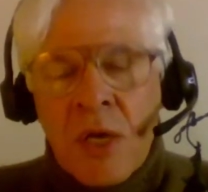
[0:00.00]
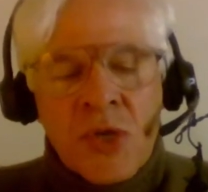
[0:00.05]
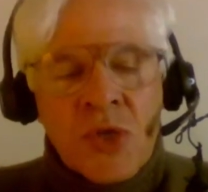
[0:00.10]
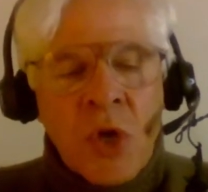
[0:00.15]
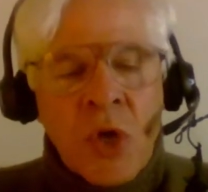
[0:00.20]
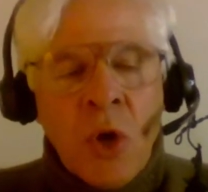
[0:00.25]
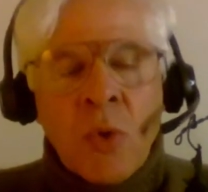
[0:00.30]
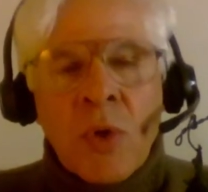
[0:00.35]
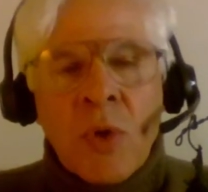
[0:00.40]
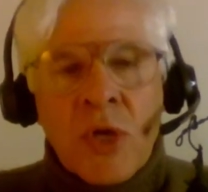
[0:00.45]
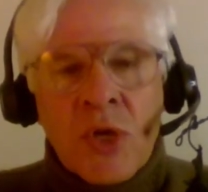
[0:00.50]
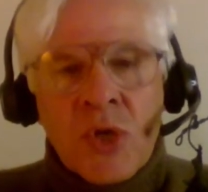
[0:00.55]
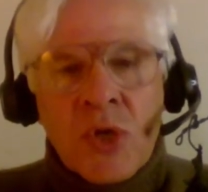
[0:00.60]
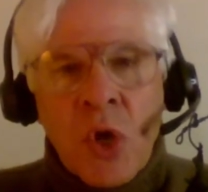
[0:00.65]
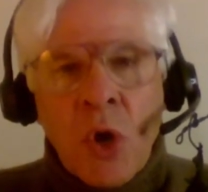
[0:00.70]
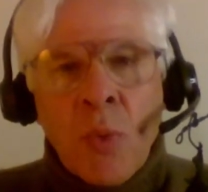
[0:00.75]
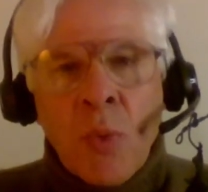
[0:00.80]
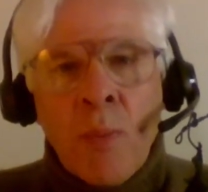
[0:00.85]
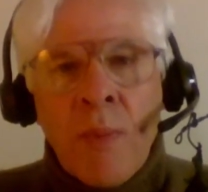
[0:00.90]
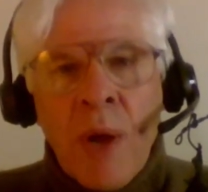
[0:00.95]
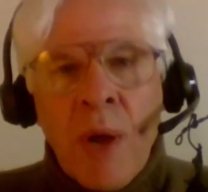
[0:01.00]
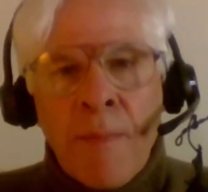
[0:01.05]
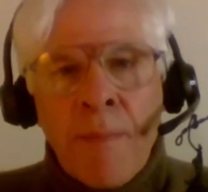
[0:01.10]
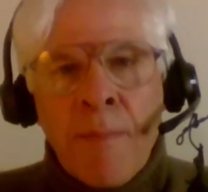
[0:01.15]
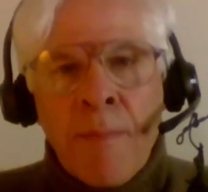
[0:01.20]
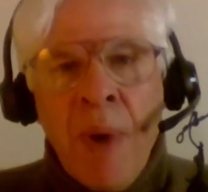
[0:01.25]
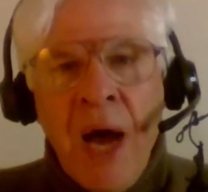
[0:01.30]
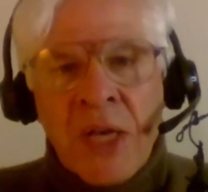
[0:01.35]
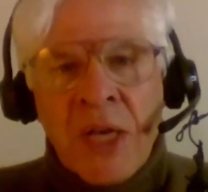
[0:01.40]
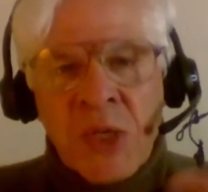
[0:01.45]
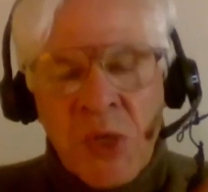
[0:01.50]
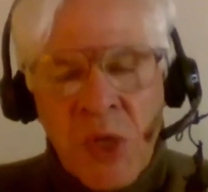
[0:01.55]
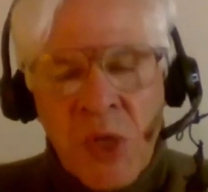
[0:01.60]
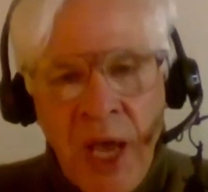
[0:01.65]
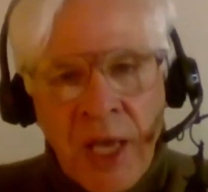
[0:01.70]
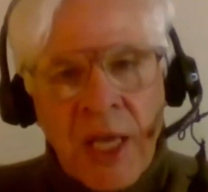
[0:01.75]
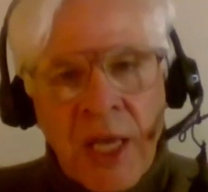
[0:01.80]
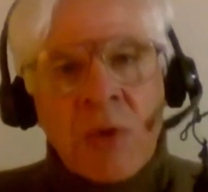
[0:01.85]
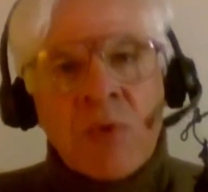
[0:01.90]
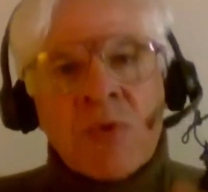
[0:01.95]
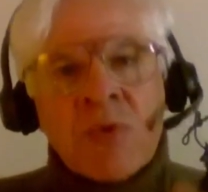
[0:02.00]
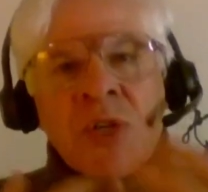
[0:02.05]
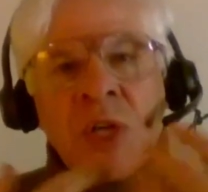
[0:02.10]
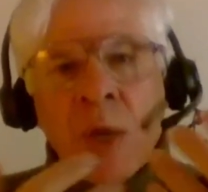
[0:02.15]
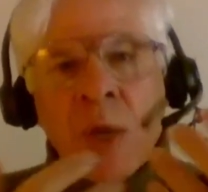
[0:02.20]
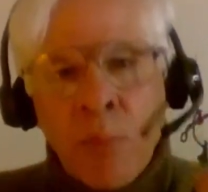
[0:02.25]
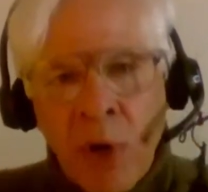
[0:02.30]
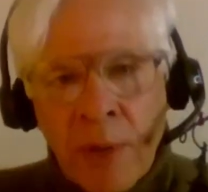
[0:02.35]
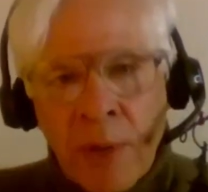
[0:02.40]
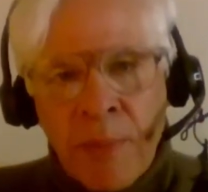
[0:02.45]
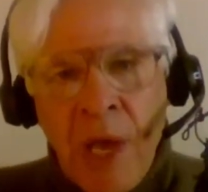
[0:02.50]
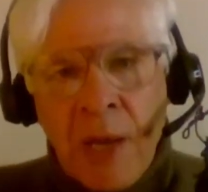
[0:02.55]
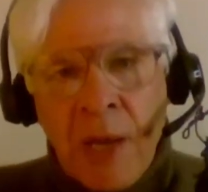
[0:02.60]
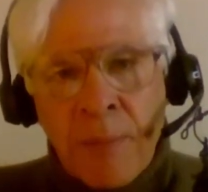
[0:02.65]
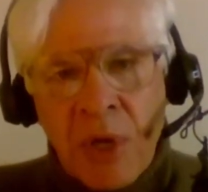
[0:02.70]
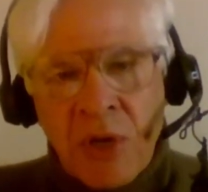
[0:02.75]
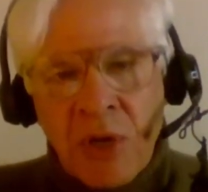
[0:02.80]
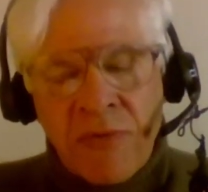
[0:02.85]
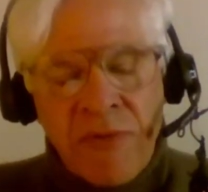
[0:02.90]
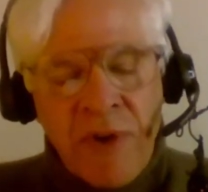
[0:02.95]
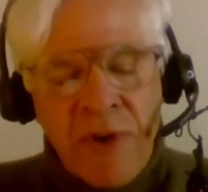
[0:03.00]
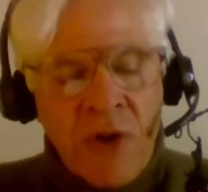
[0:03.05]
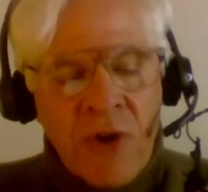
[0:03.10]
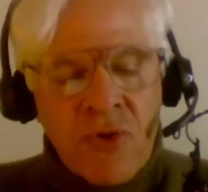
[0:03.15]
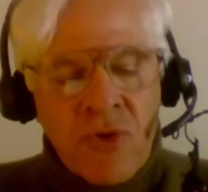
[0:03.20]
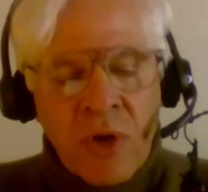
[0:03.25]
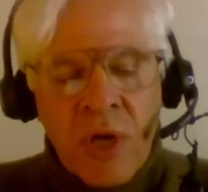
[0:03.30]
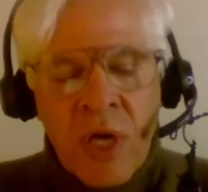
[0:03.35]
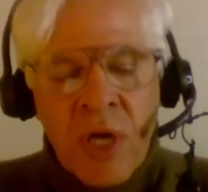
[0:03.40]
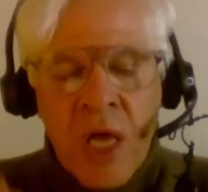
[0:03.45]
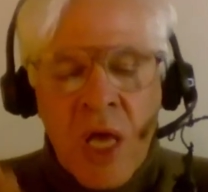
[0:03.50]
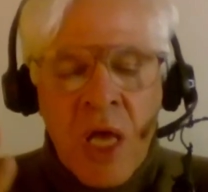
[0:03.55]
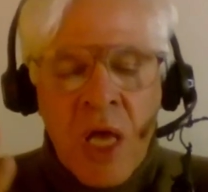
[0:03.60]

So by saying he was going to bring back manufacturing,